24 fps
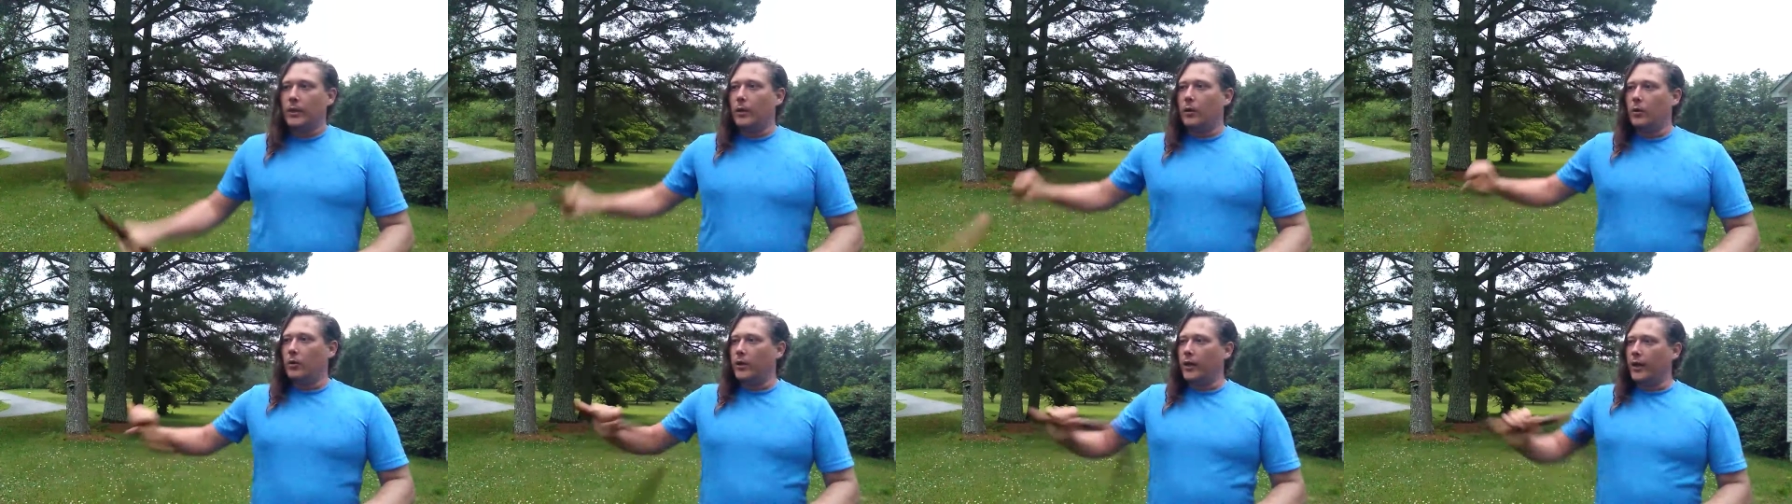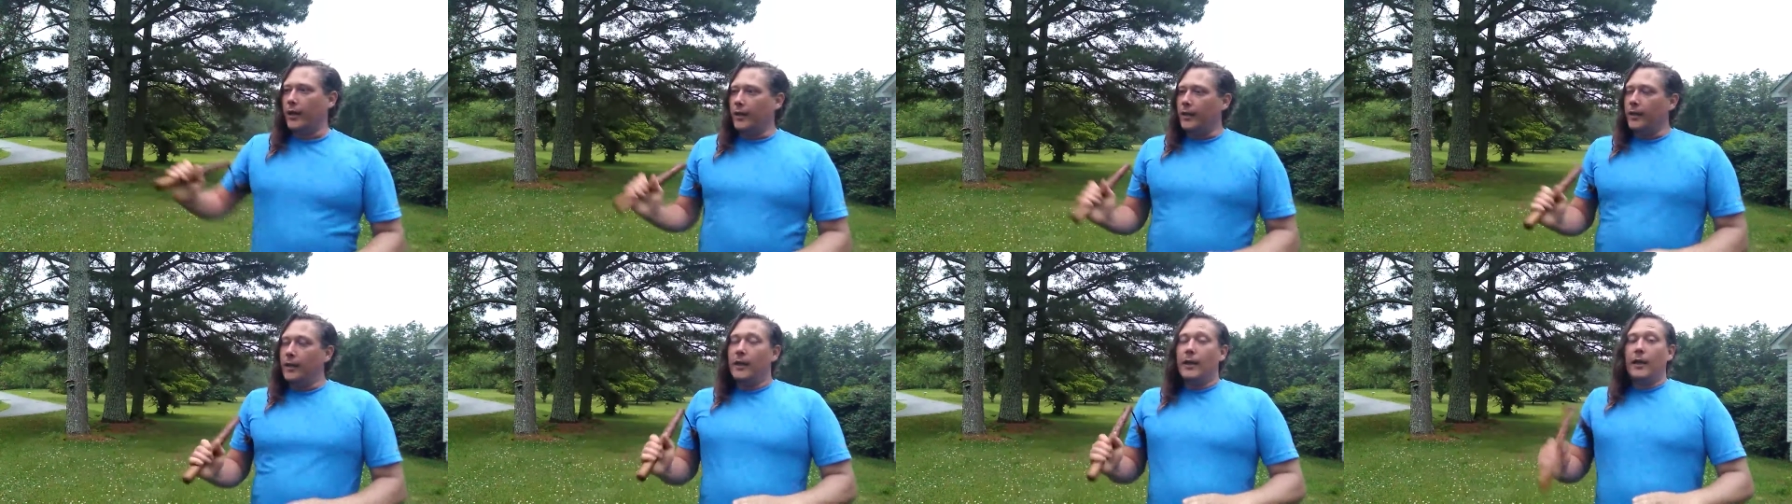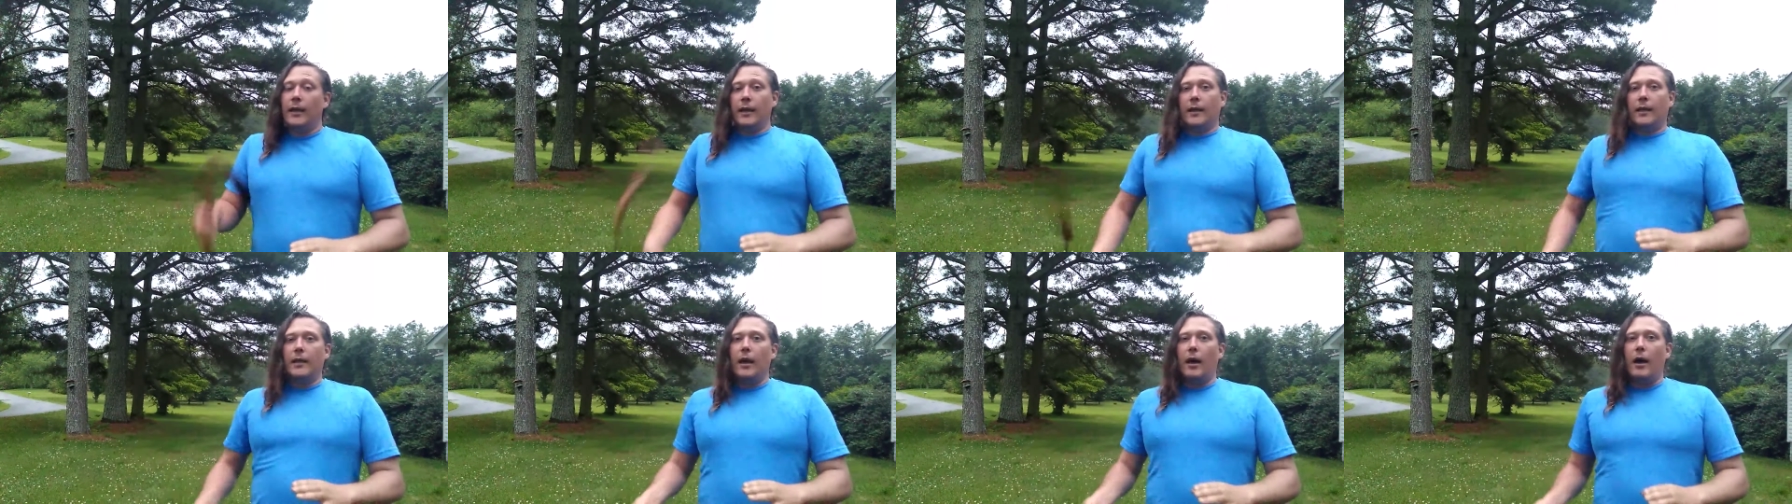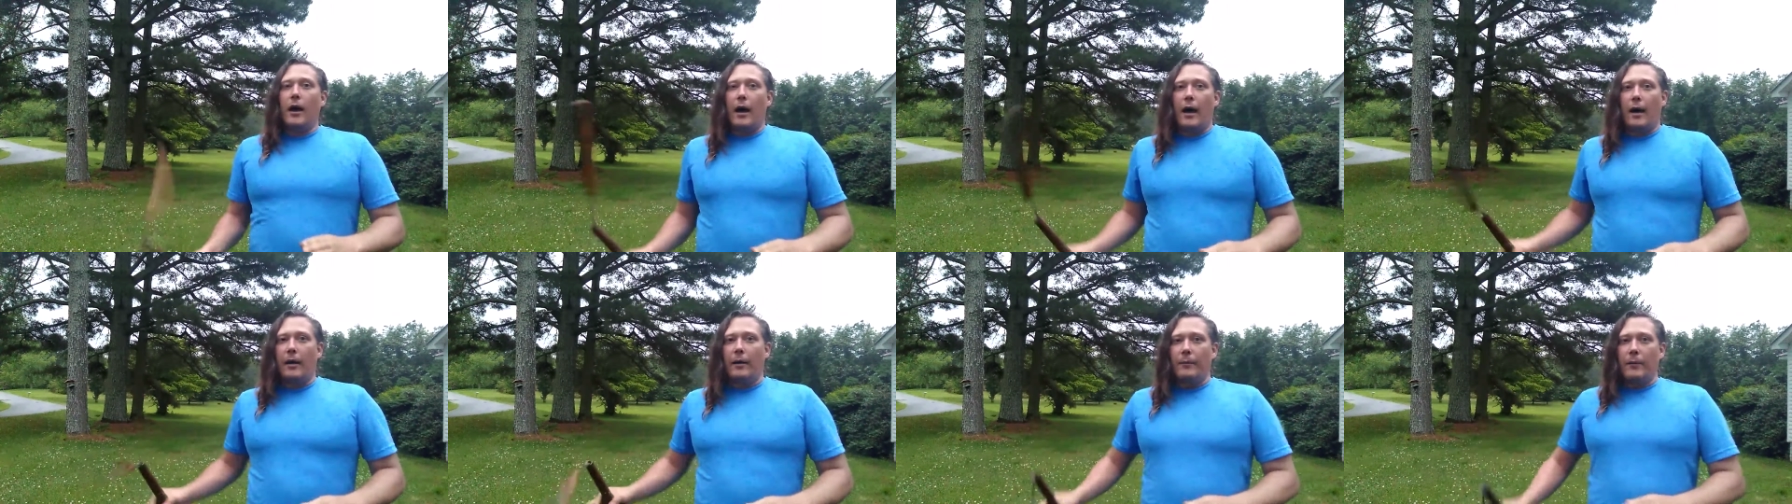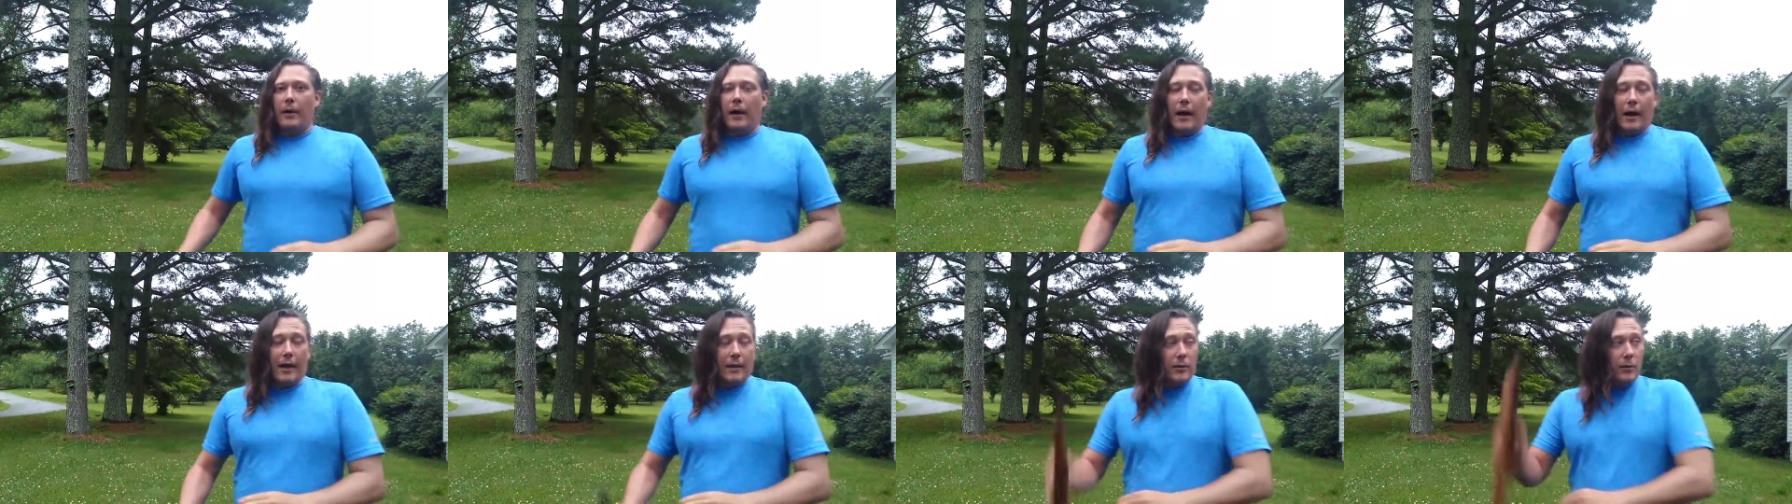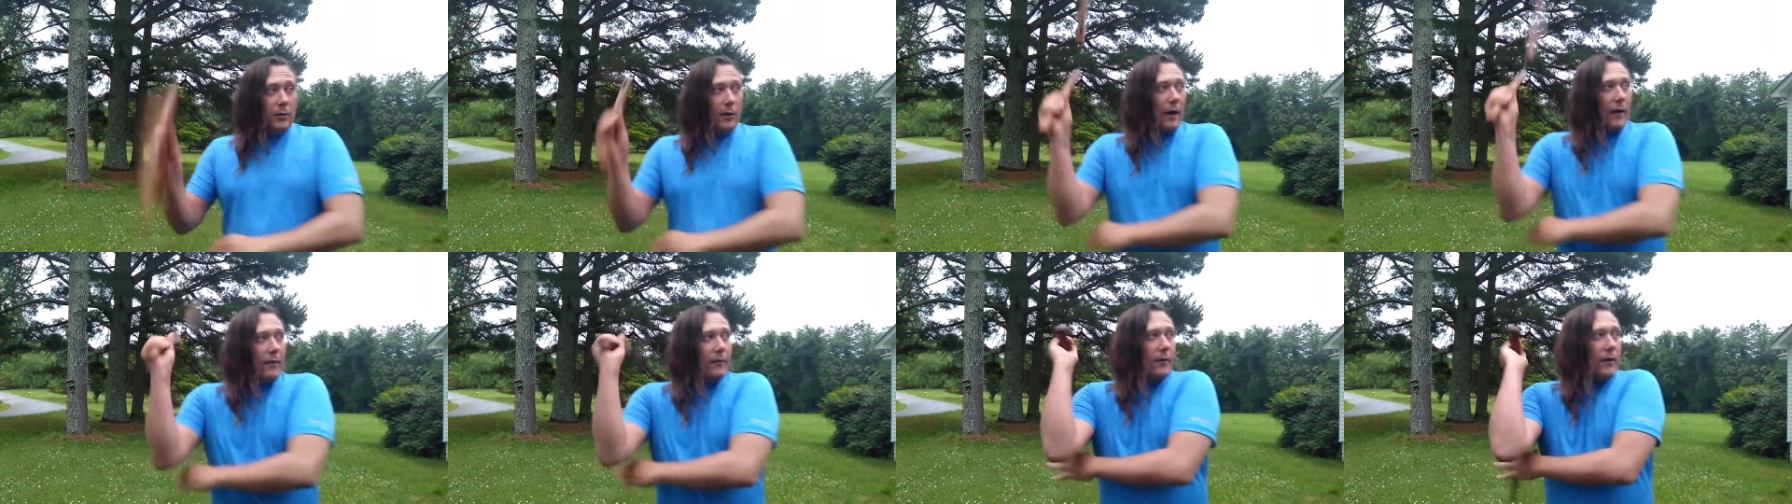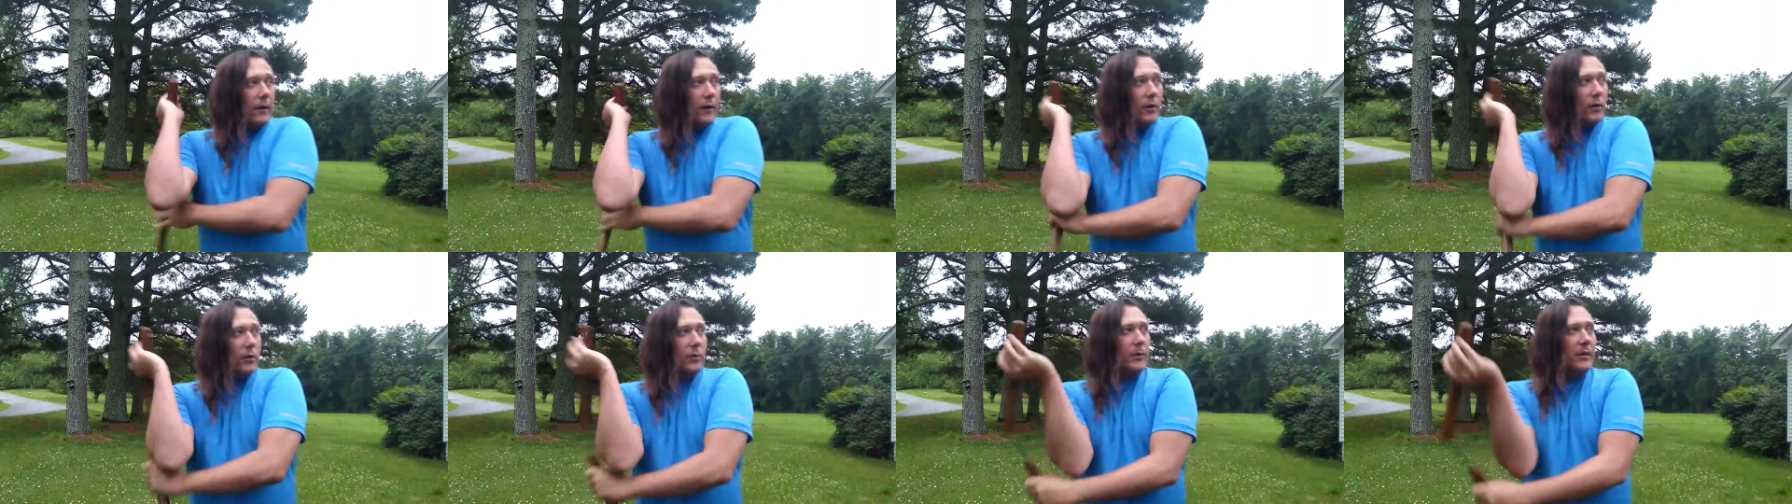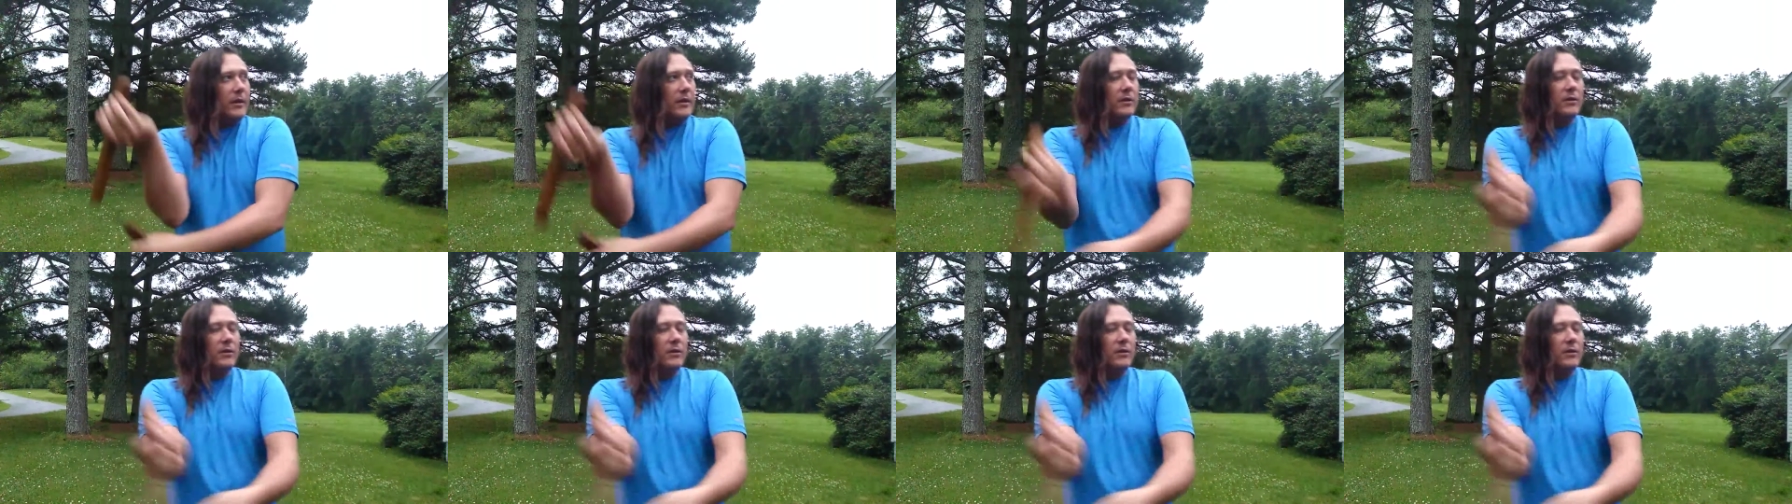Okay, now I do have a little bit